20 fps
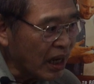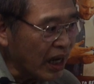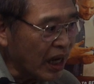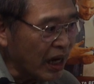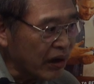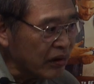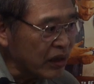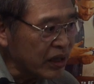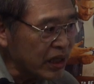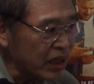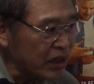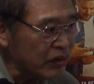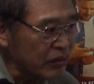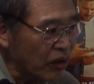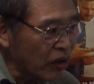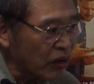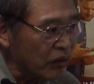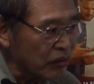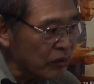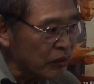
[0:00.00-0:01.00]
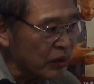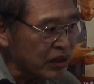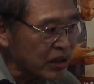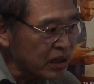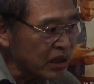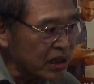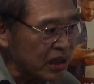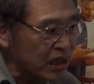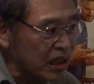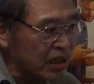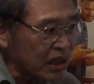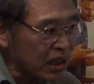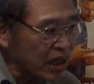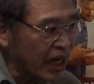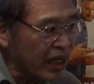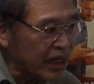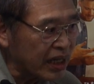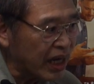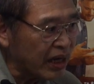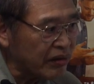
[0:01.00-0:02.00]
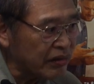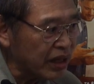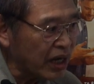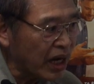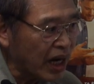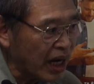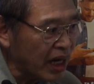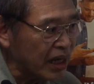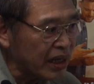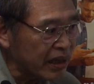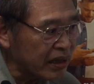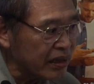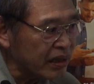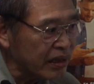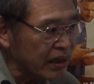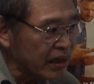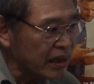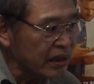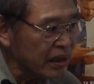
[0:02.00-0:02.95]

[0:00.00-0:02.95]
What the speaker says: El Hierro, which is in Canary Island.